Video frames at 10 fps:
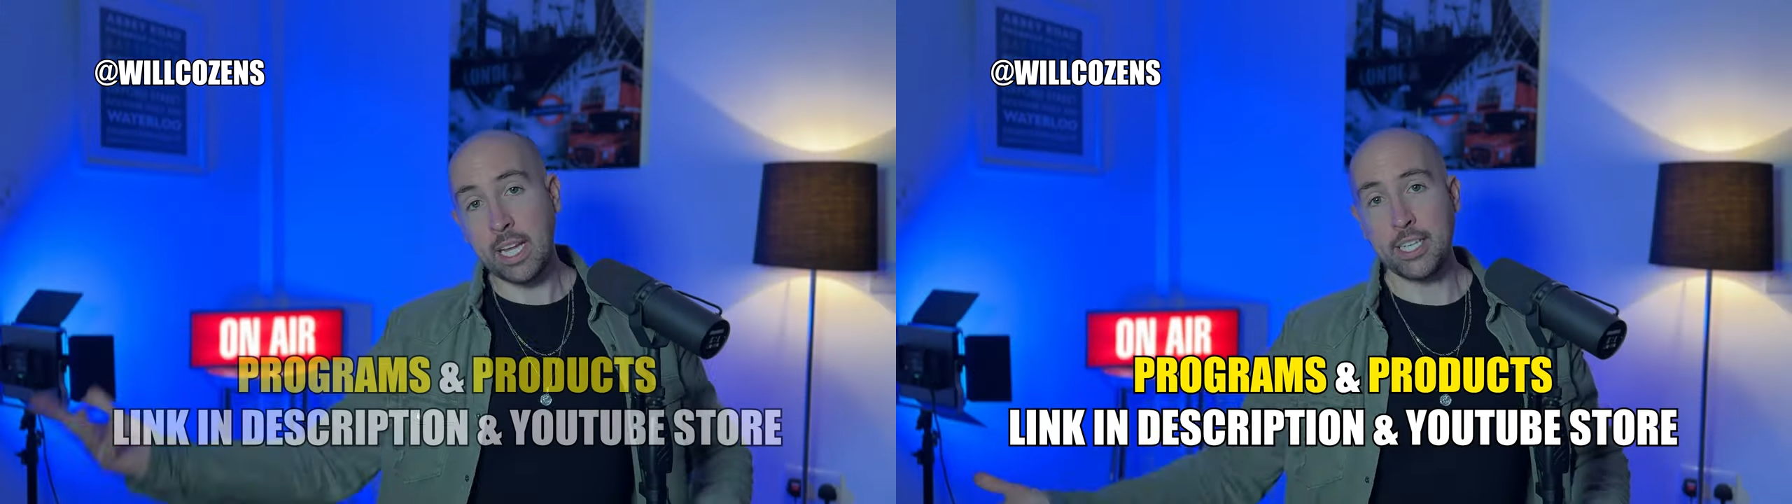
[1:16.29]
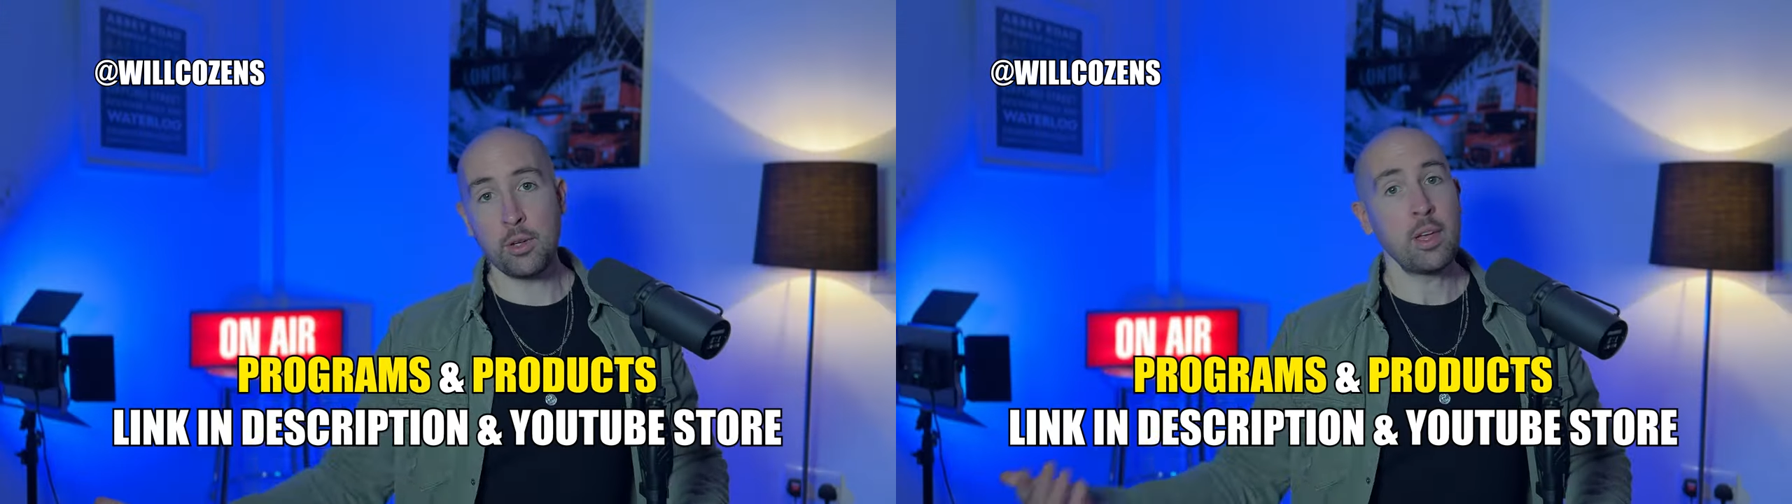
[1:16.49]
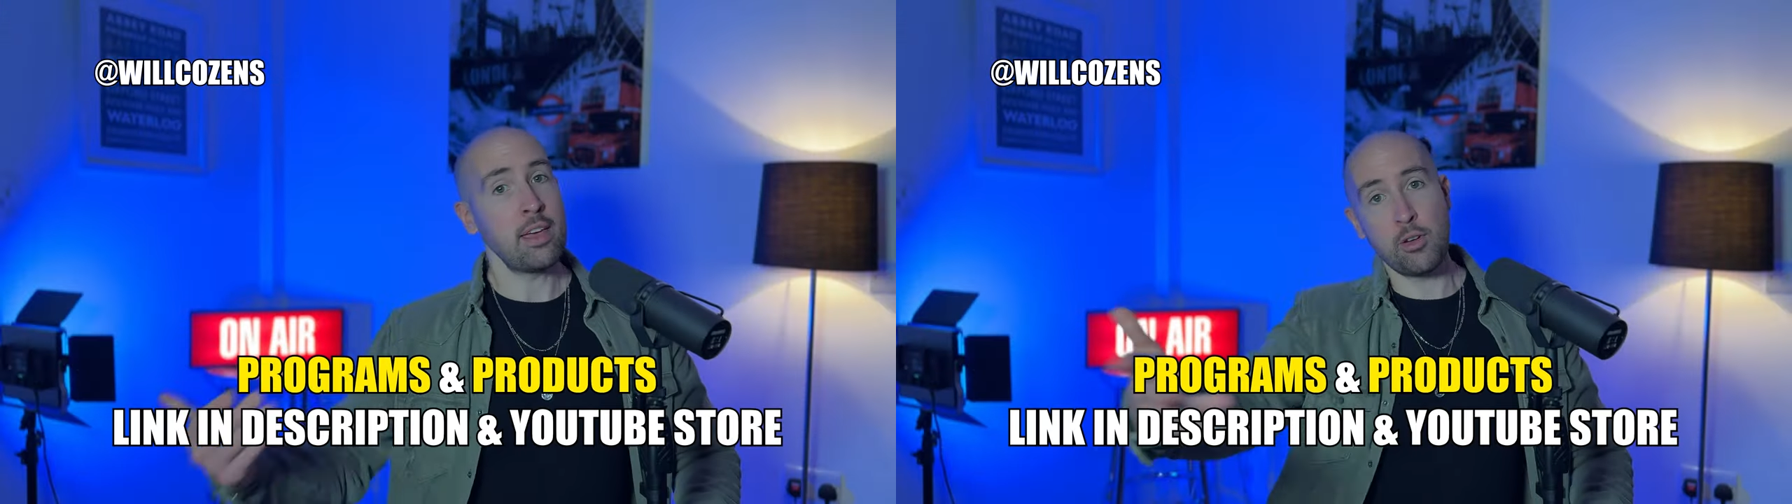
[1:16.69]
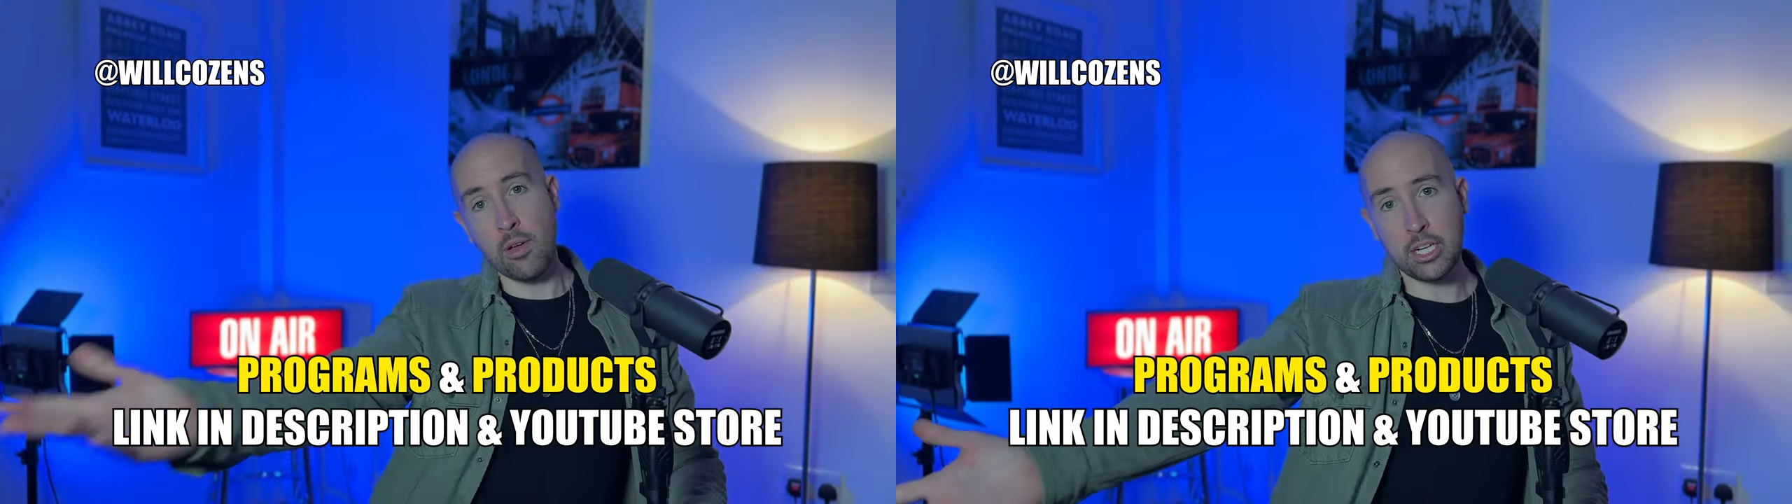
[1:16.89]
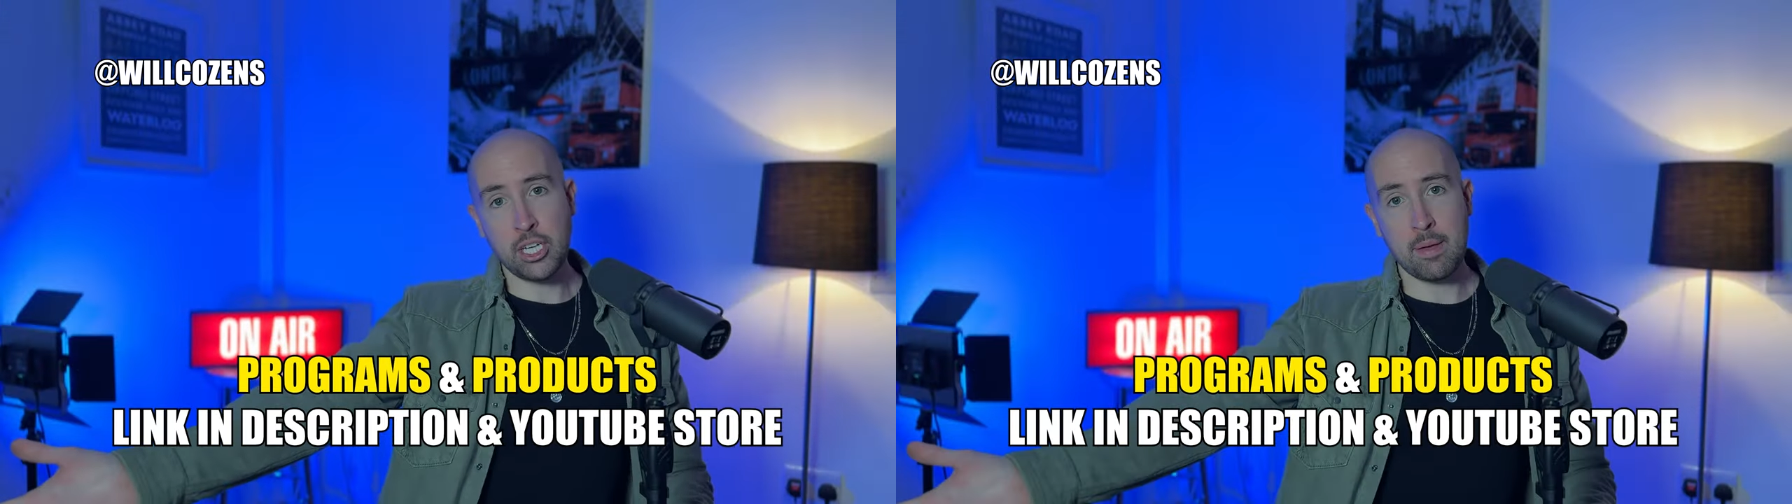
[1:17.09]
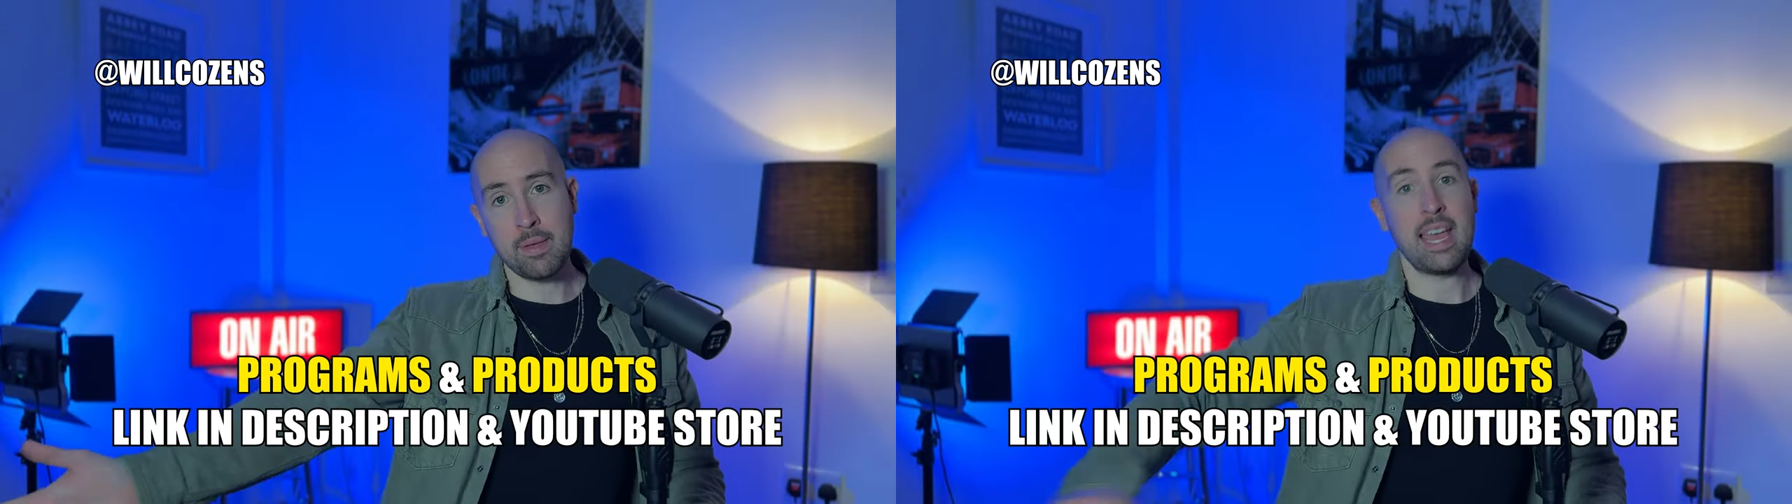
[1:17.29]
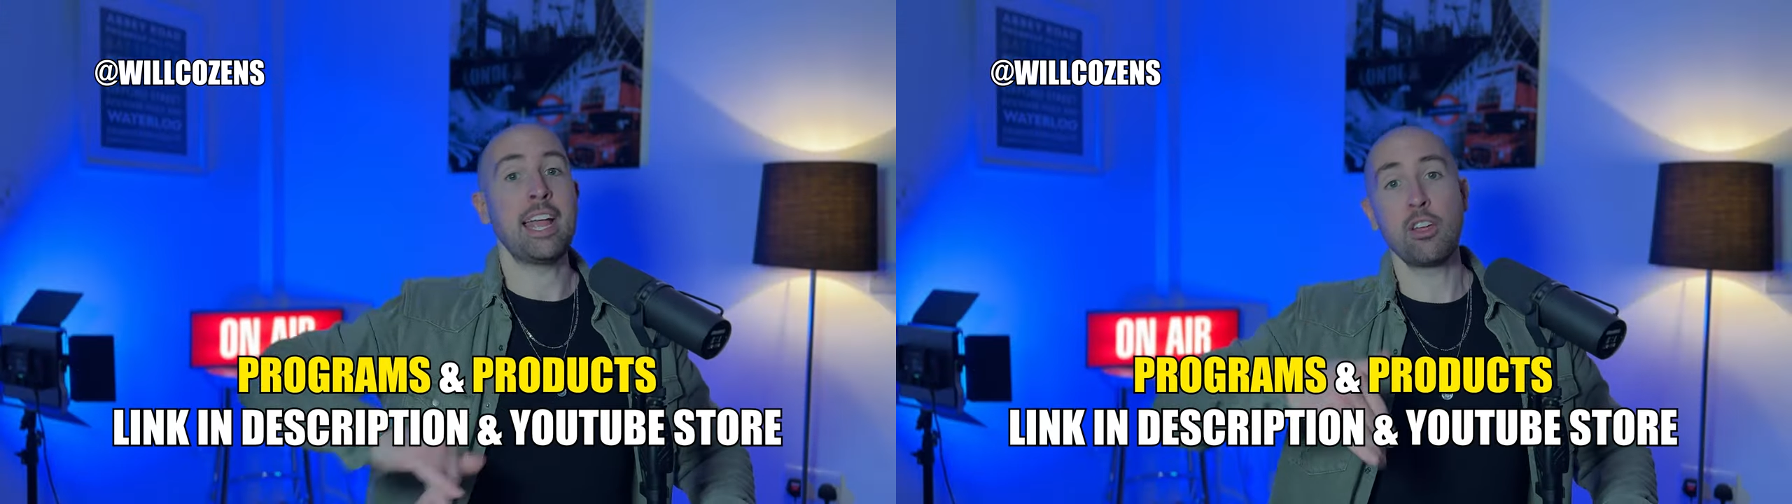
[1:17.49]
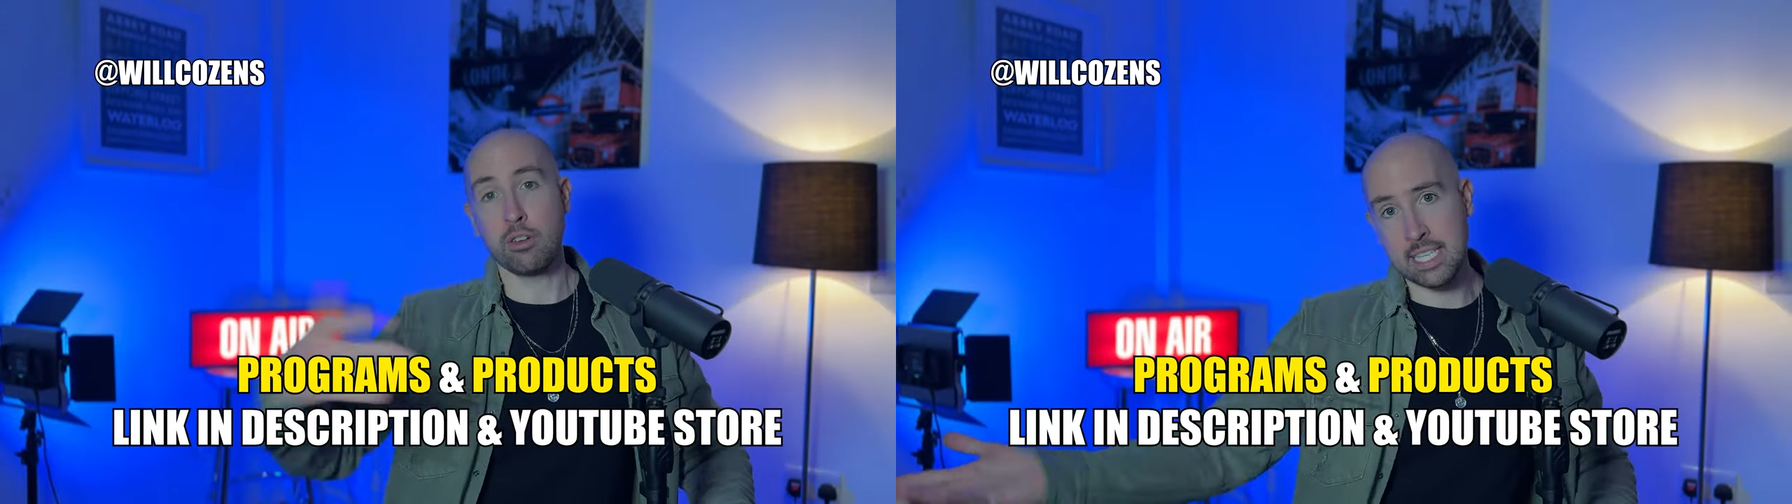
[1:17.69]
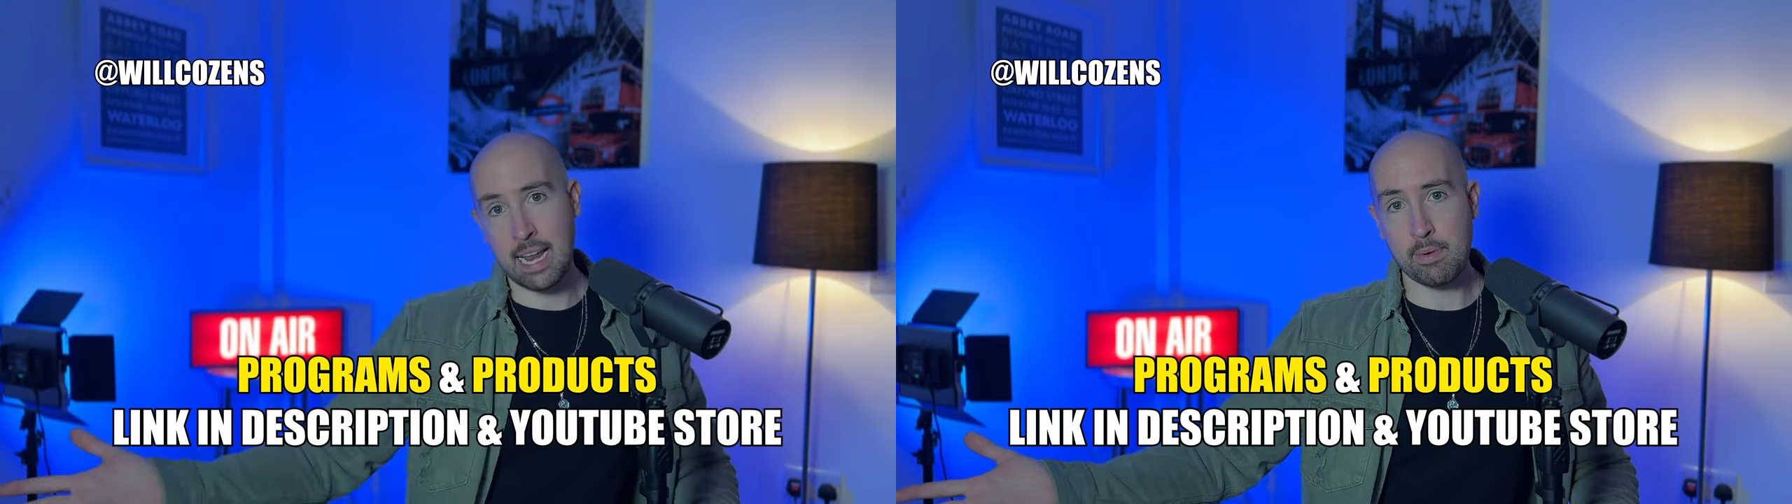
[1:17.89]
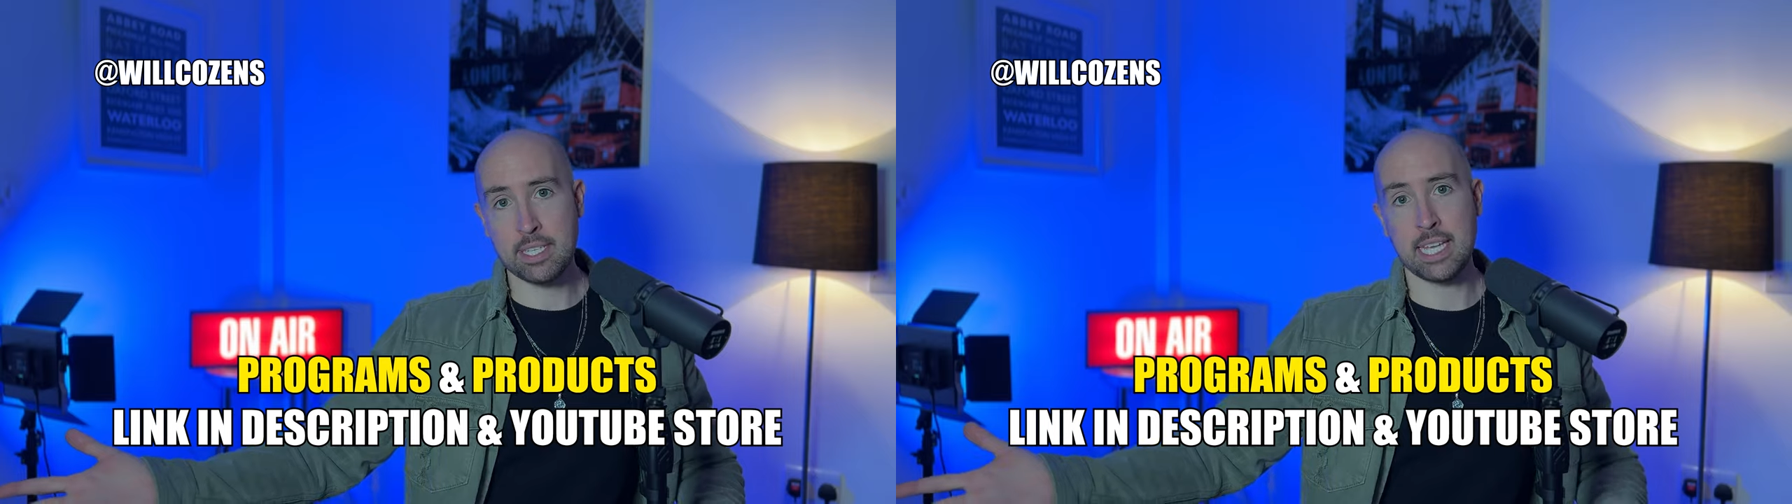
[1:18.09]
you do if you're in the gym and you're a
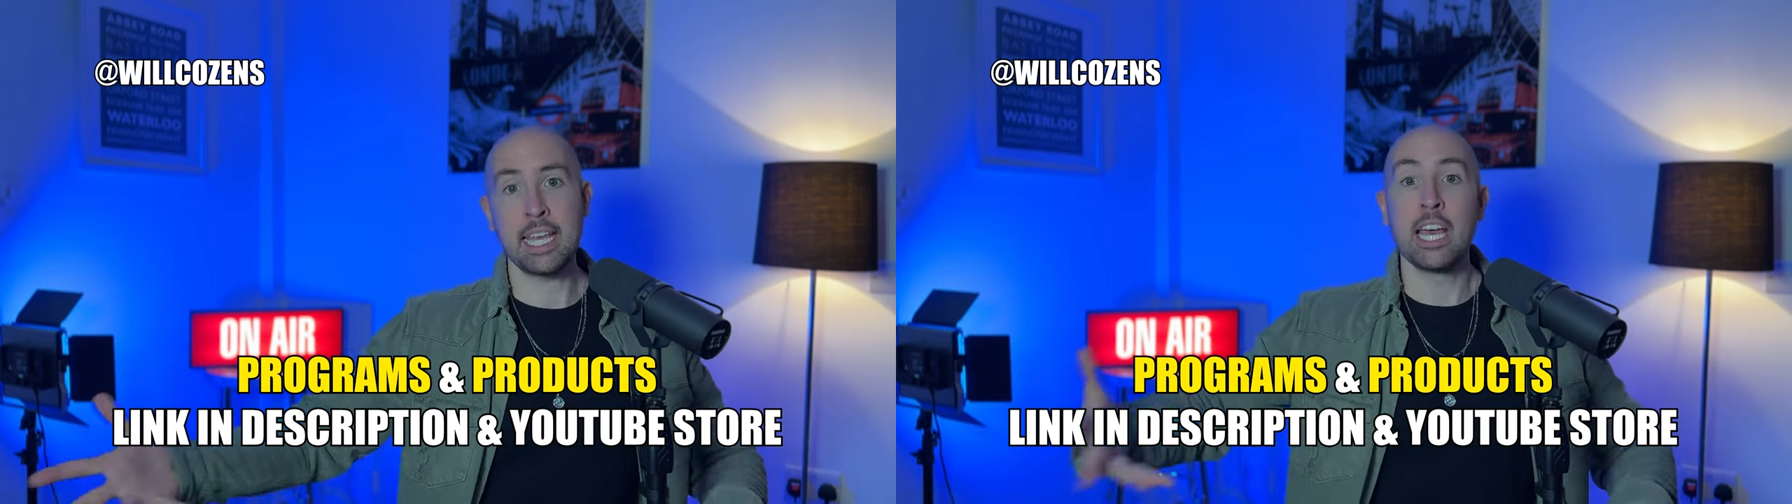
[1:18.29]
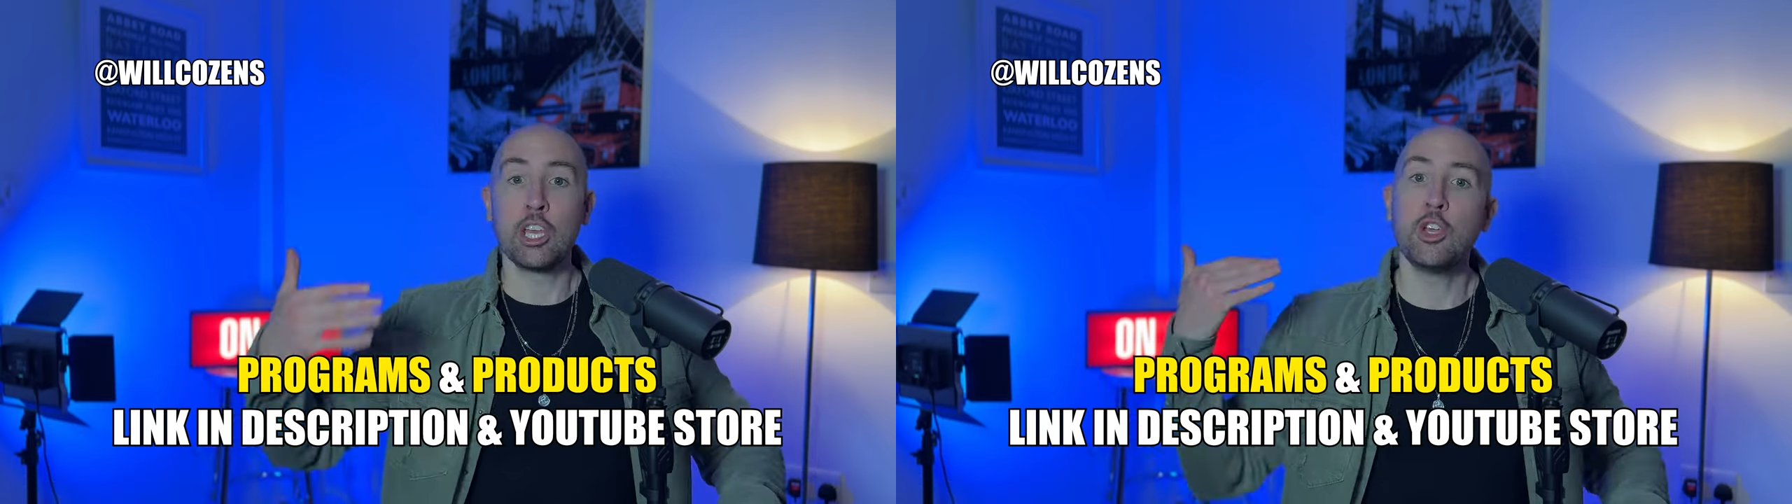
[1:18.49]
celebrity?